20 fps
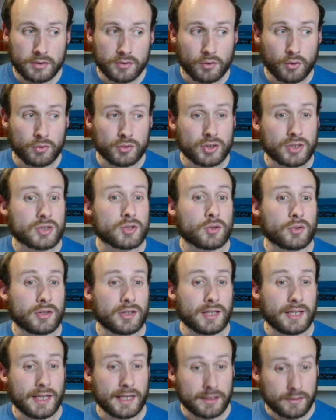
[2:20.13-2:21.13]
not just on
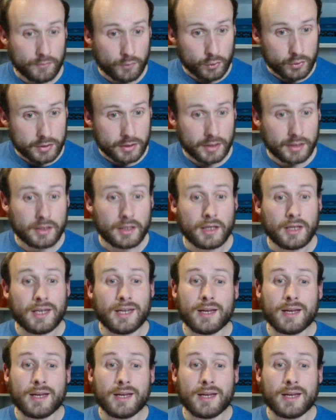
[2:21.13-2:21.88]
the end of your turn,